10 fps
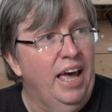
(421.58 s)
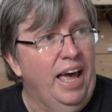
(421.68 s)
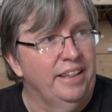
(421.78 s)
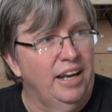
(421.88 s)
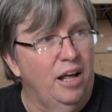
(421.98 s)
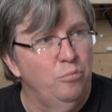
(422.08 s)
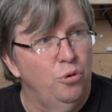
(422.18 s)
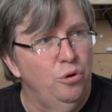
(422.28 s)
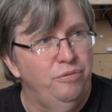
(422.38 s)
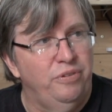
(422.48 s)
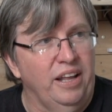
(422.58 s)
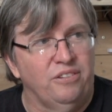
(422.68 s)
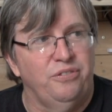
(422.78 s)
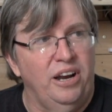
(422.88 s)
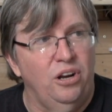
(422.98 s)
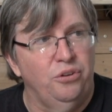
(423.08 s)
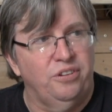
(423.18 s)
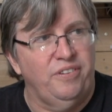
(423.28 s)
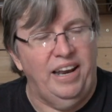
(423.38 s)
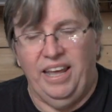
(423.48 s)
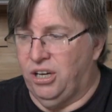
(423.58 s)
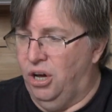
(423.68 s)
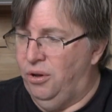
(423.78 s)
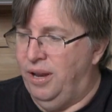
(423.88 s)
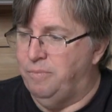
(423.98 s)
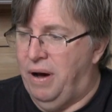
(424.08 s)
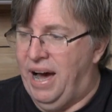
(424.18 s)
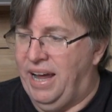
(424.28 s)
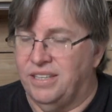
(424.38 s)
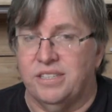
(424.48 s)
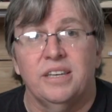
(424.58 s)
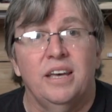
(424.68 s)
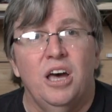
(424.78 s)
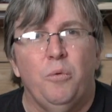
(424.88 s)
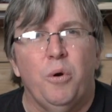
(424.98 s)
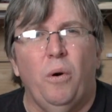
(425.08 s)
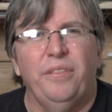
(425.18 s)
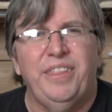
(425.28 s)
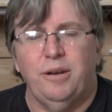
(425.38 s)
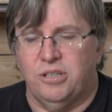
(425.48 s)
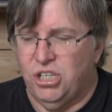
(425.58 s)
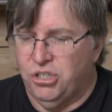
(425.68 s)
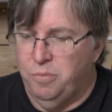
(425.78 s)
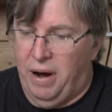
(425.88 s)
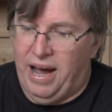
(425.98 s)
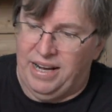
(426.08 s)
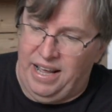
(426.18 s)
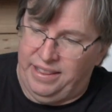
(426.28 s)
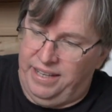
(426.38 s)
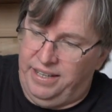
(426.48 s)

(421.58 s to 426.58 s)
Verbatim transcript: and then I move it's very loose if I let go it binds we want that just to bind like that